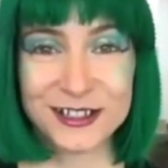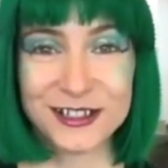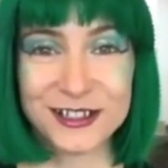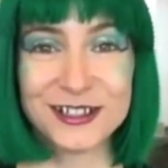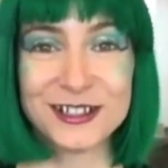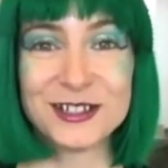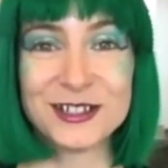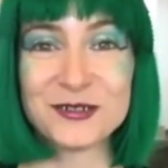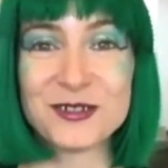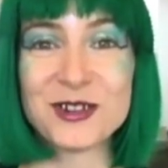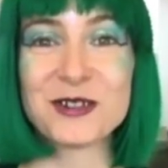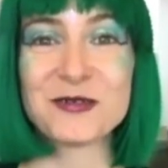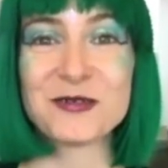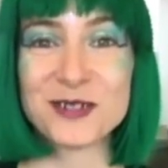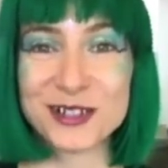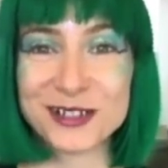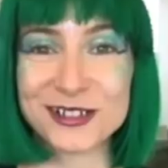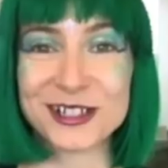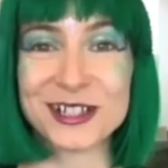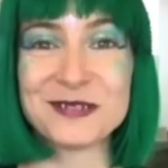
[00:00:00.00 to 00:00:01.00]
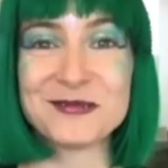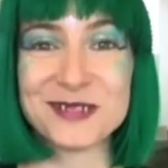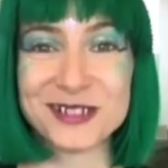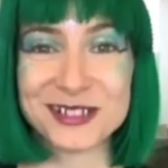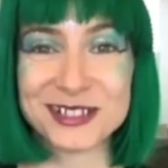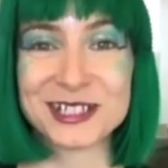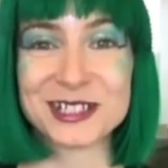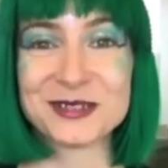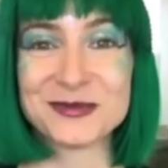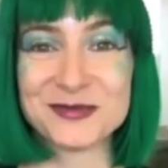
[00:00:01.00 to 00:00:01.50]
you are working
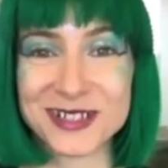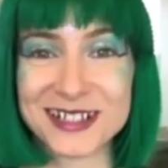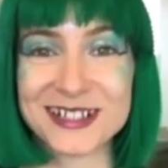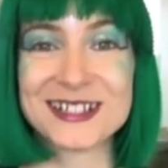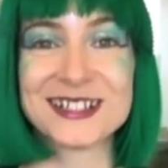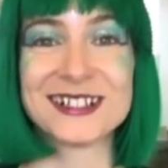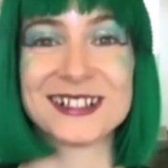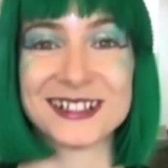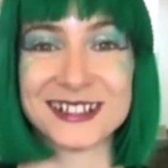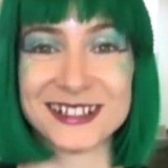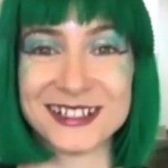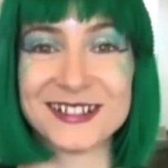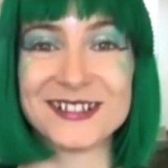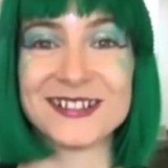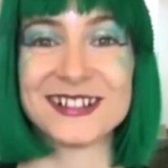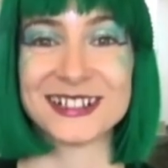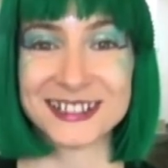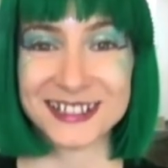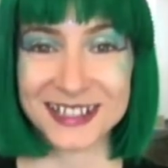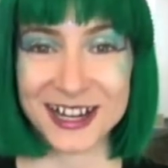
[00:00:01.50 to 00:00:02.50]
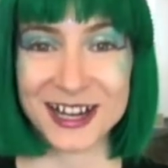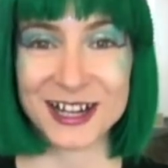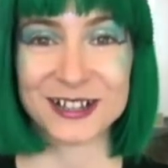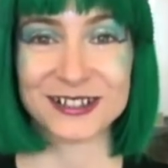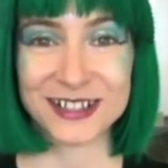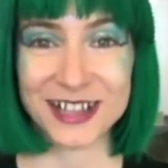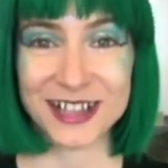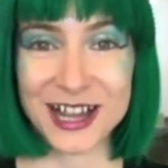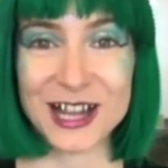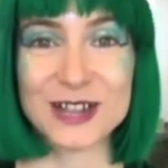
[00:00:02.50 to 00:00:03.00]
multidimensionally your
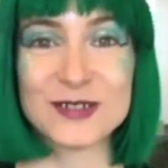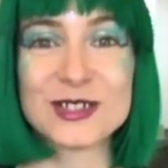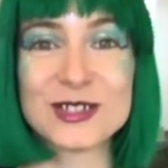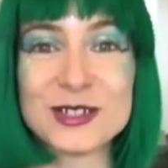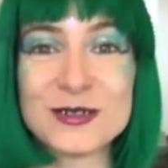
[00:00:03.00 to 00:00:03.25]
entire lives.